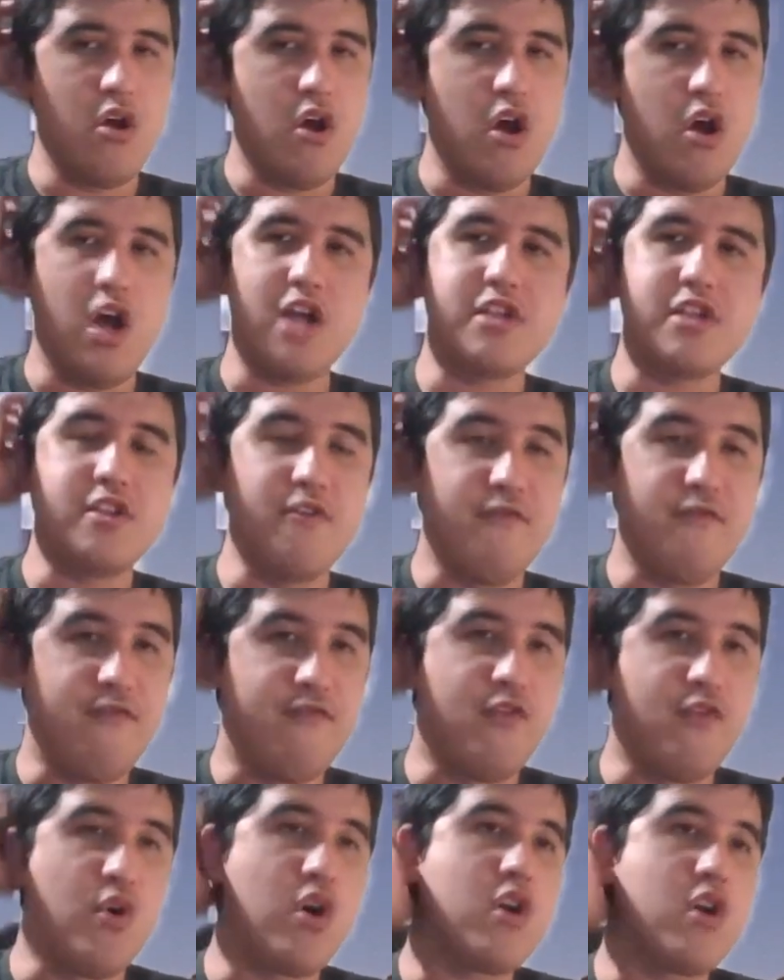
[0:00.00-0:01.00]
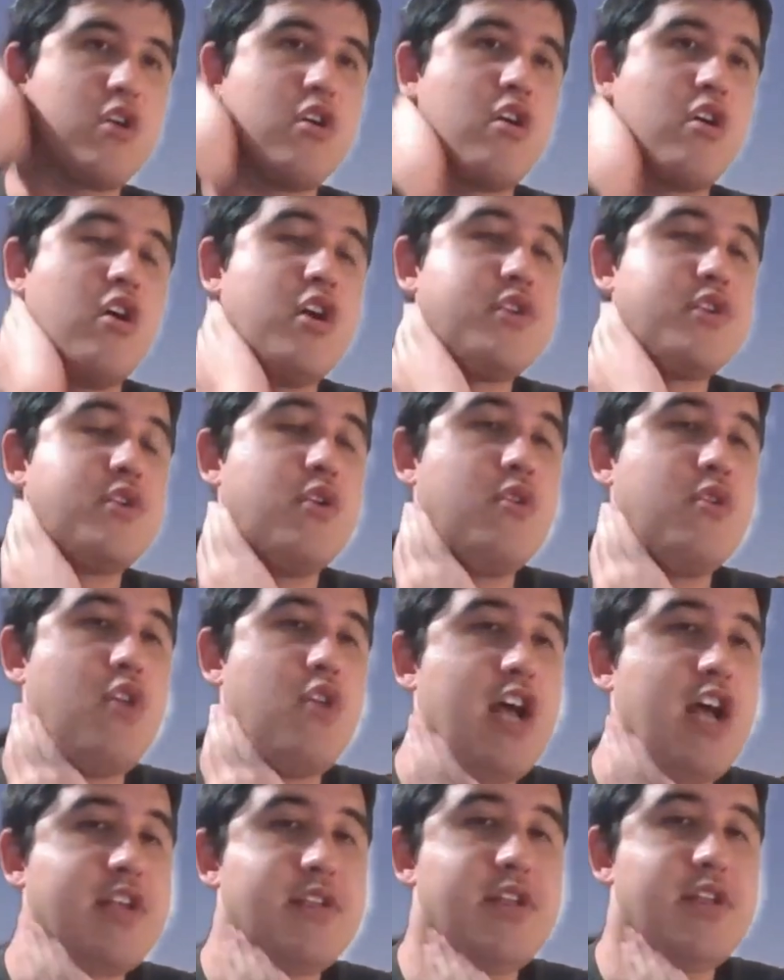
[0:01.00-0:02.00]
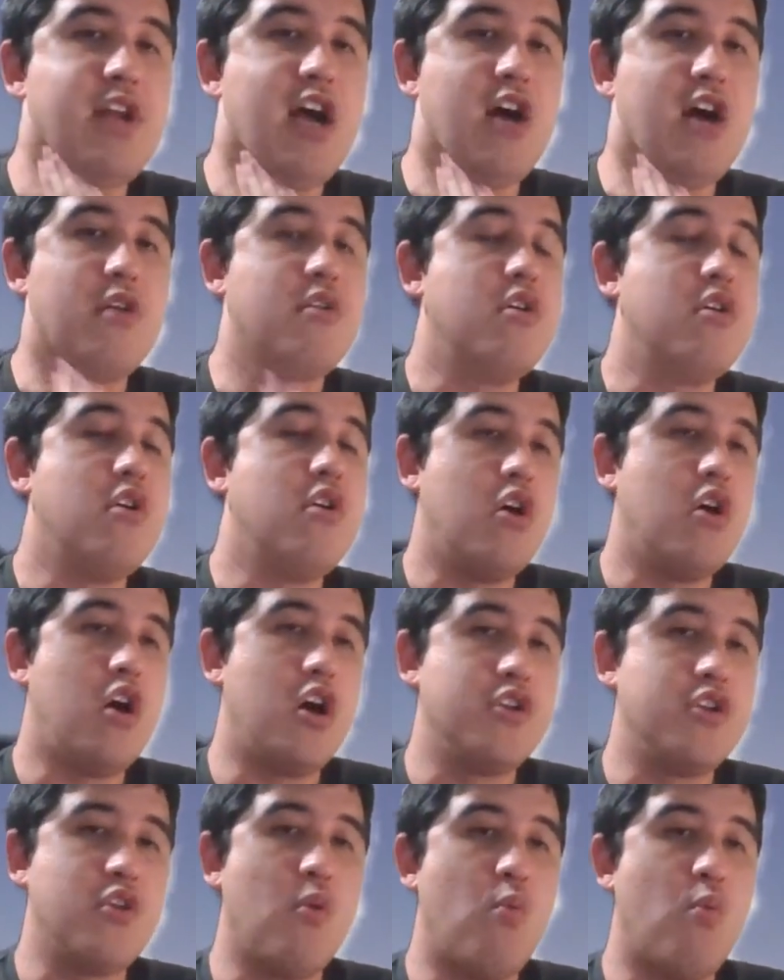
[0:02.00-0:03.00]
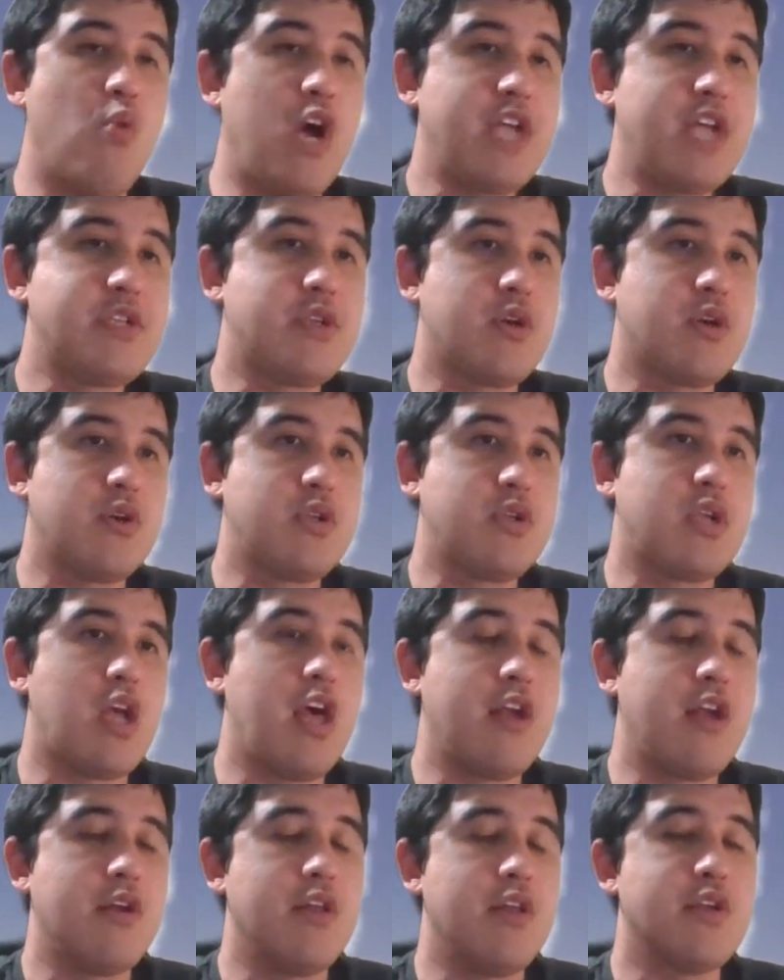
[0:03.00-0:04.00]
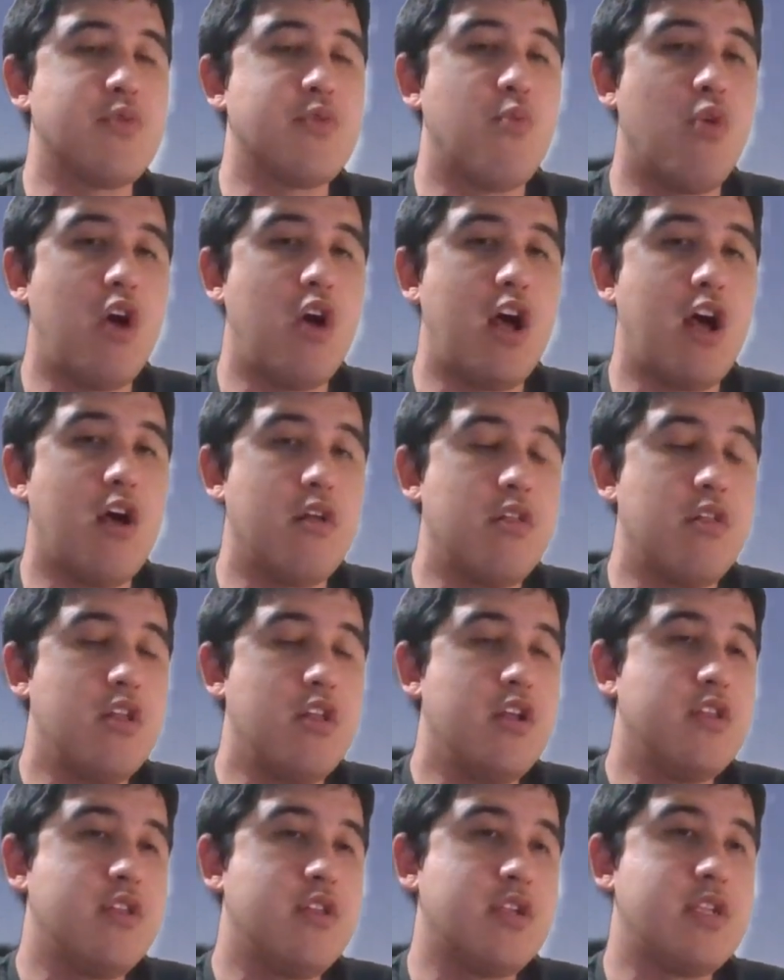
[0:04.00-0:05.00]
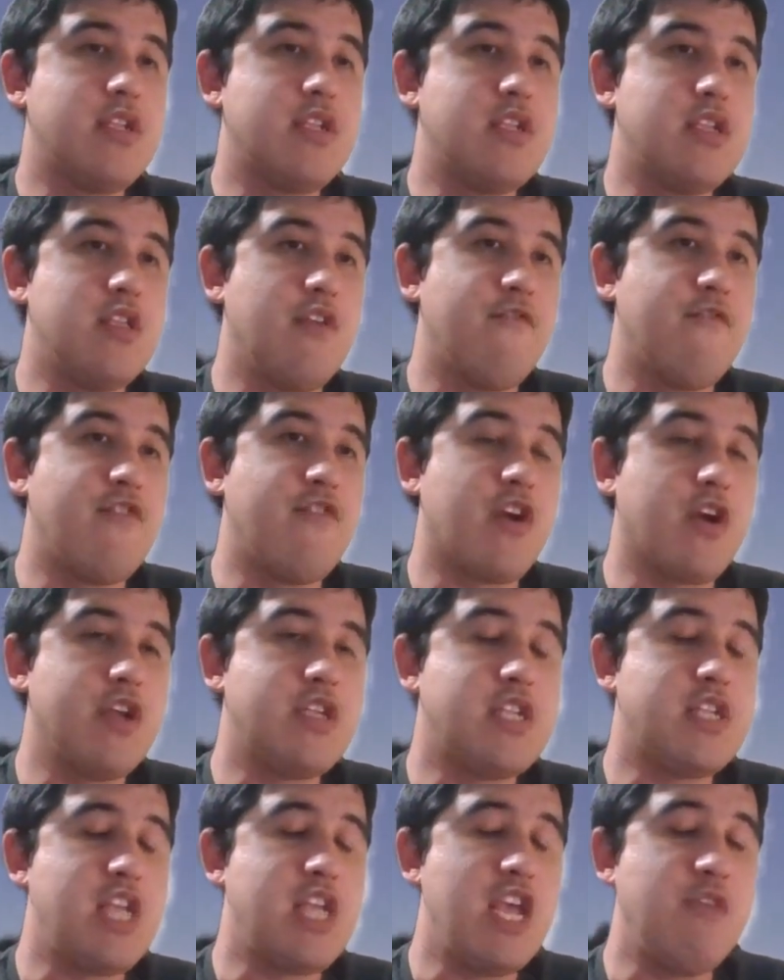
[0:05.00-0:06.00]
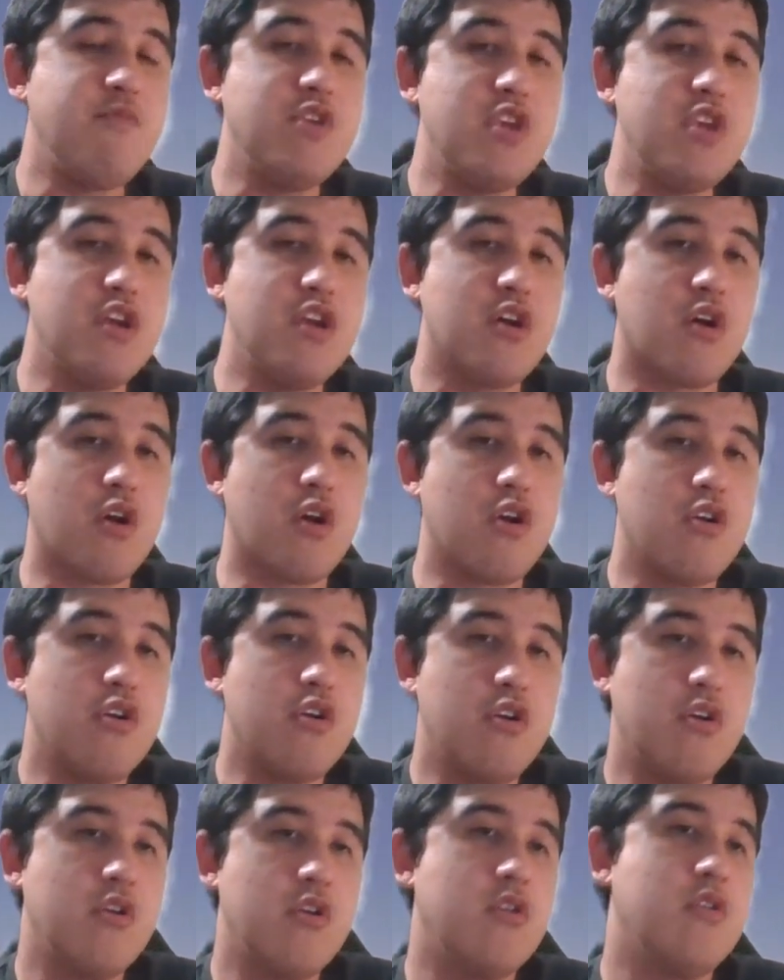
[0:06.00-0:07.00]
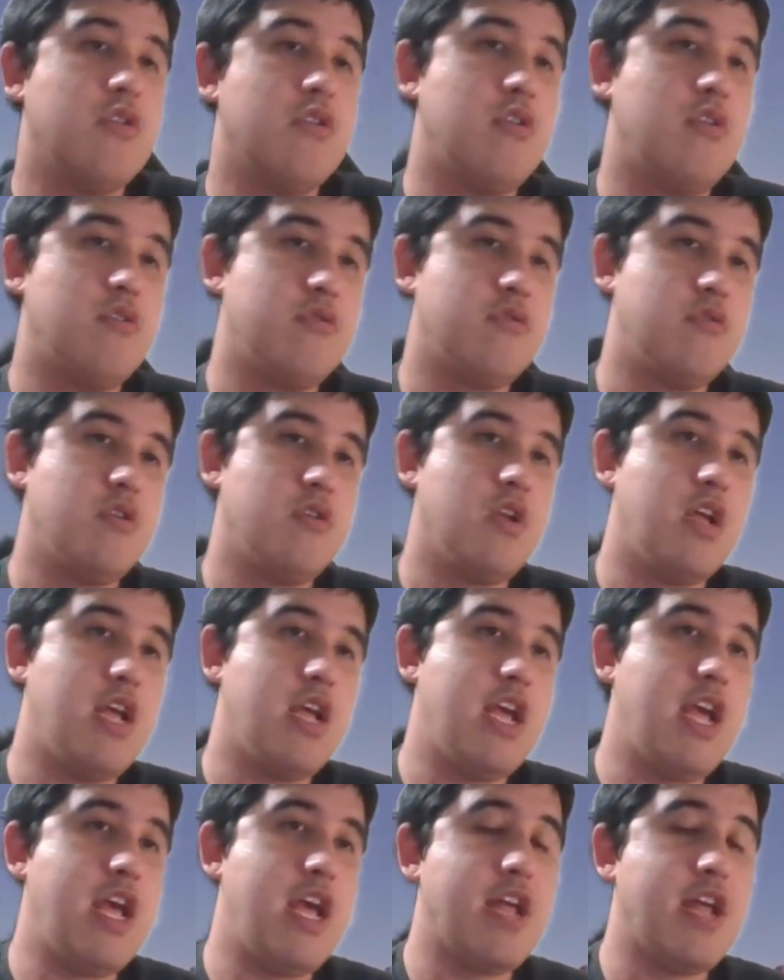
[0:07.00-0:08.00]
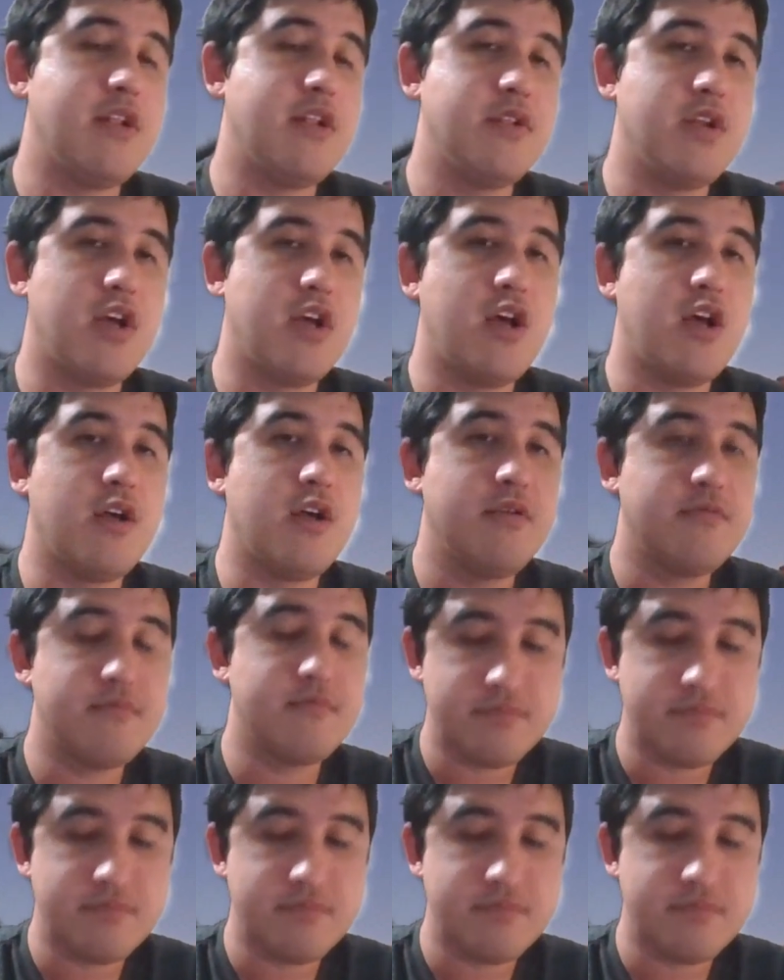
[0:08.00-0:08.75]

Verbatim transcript: Austin Forkner also lost out on the Western title as well, this, the very same year. And uh,